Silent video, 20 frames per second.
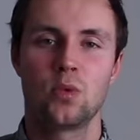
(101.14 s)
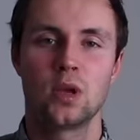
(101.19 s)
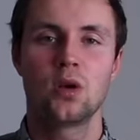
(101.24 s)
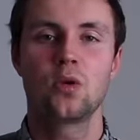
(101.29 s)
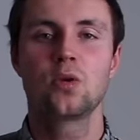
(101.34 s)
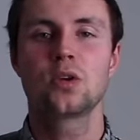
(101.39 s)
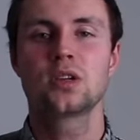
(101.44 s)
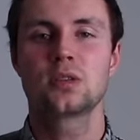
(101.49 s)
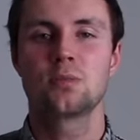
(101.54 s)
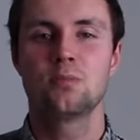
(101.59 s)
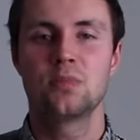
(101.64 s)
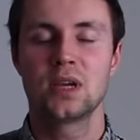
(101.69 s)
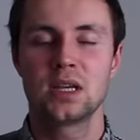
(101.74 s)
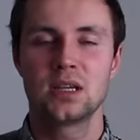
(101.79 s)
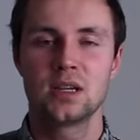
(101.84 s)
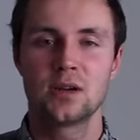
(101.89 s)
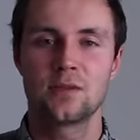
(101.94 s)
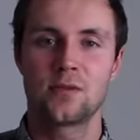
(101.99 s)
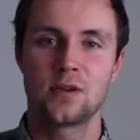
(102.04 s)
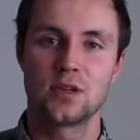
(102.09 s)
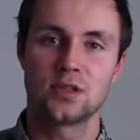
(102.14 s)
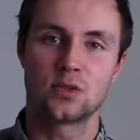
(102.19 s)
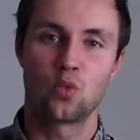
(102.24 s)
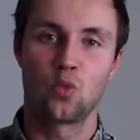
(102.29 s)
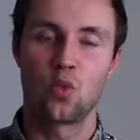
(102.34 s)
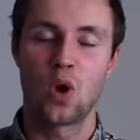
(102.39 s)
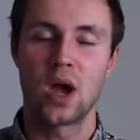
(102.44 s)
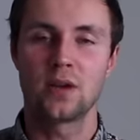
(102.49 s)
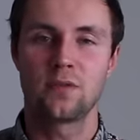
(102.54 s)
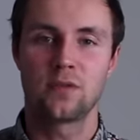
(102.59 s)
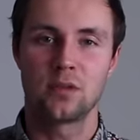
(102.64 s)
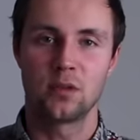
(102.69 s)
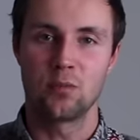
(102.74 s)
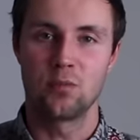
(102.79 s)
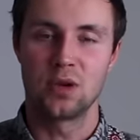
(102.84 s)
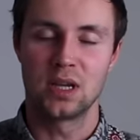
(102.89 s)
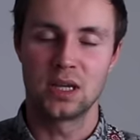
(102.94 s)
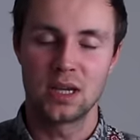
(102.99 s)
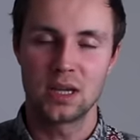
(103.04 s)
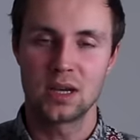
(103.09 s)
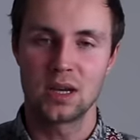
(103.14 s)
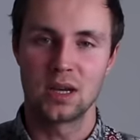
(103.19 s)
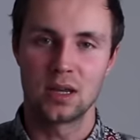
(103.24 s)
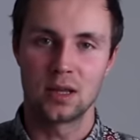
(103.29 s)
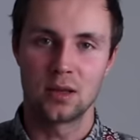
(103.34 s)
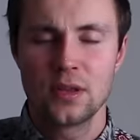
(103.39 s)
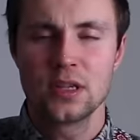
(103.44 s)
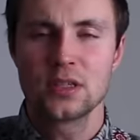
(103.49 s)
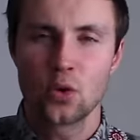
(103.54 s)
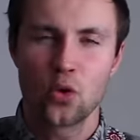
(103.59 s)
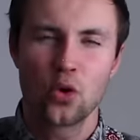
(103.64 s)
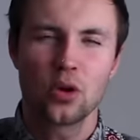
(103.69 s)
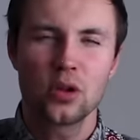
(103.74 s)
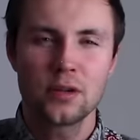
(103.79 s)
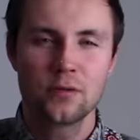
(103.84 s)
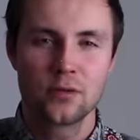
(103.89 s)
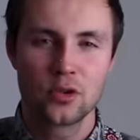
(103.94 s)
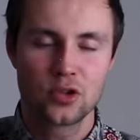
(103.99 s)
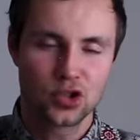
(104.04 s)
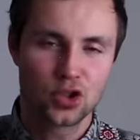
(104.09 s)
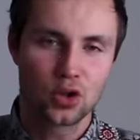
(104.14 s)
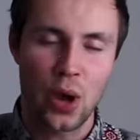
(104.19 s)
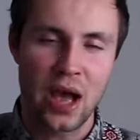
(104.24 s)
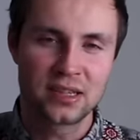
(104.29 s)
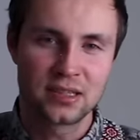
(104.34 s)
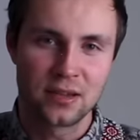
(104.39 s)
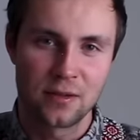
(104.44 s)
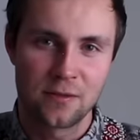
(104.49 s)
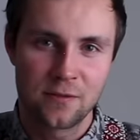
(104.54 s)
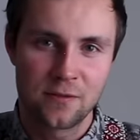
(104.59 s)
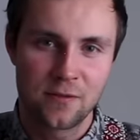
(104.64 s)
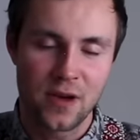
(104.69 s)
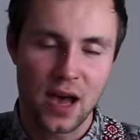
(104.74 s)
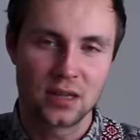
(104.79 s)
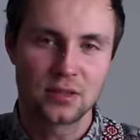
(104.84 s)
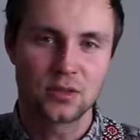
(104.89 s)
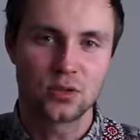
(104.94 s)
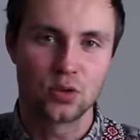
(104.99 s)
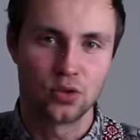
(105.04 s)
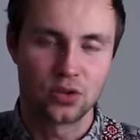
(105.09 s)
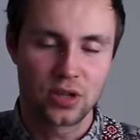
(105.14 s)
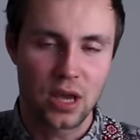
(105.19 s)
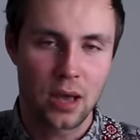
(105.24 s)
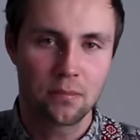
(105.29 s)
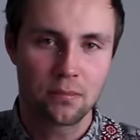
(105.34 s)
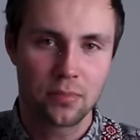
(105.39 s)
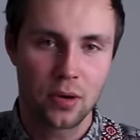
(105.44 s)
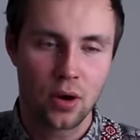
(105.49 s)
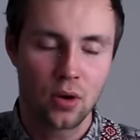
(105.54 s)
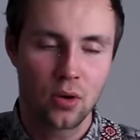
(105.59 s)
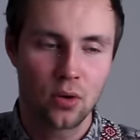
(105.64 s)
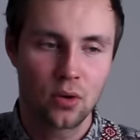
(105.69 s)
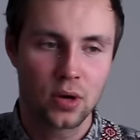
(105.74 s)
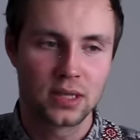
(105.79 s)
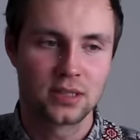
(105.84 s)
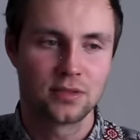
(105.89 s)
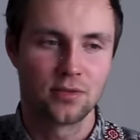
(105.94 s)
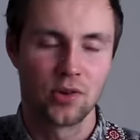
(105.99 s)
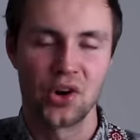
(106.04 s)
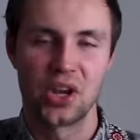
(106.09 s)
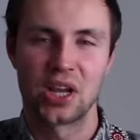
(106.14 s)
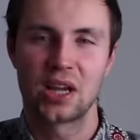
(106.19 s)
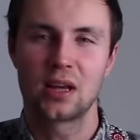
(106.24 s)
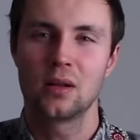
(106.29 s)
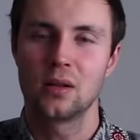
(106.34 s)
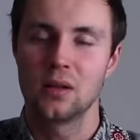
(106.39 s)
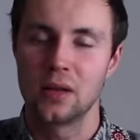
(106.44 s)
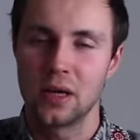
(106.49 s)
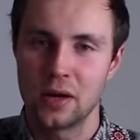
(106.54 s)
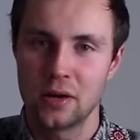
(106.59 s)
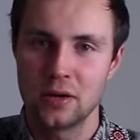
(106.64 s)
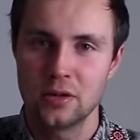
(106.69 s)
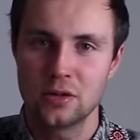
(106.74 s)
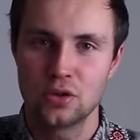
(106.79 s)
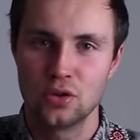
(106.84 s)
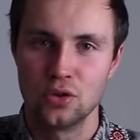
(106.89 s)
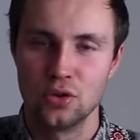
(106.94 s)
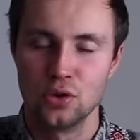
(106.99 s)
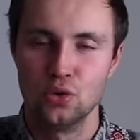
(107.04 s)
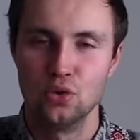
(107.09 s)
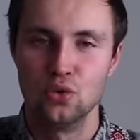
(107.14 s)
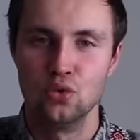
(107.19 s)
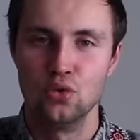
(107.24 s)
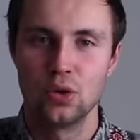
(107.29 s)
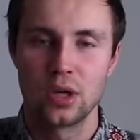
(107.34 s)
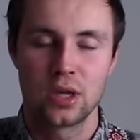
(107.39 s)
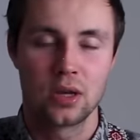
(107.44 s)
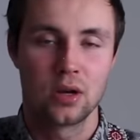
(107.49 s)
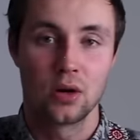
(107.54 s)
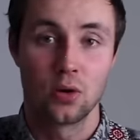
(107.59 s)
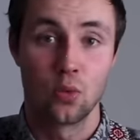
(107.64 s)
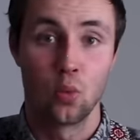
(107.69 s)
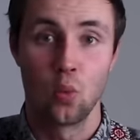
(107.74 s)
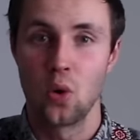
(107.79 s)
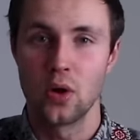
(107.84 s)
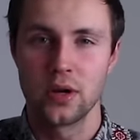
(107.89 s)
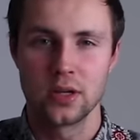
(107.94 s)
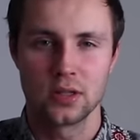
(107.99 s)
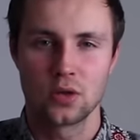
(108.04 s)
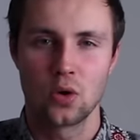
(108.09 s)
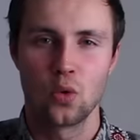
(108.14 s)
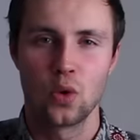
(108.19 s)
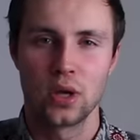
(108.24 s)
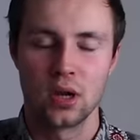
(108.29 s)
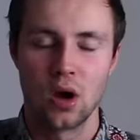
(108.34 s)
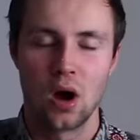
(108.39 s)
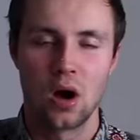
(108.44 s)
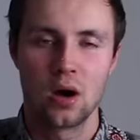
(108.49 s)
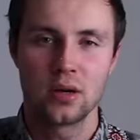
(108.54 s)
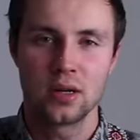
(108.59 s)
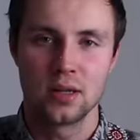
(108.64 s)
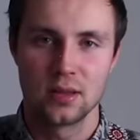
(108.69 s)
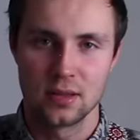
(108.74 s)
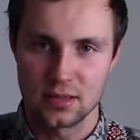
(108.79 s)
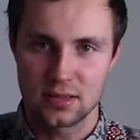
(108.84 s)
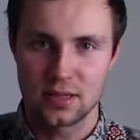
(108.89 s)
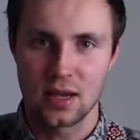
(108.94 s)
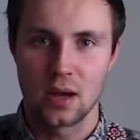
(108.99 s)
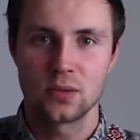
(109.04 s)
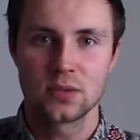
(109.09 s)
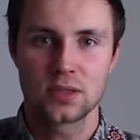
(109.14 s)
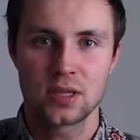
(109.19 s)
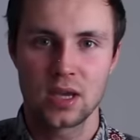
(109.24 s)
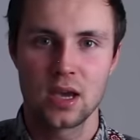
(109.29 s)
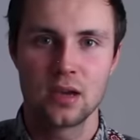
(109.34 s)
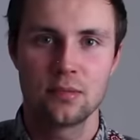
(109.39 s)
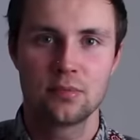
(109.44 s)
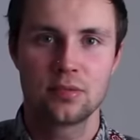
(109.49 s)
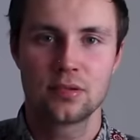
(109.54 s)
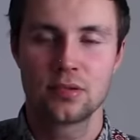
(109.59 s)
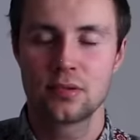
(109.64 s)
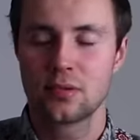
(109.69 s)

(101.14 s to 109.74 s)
We notice a big difference right from the beginning. This early version has a faster tempo. It's very clear to hear what is going on in the soundscape.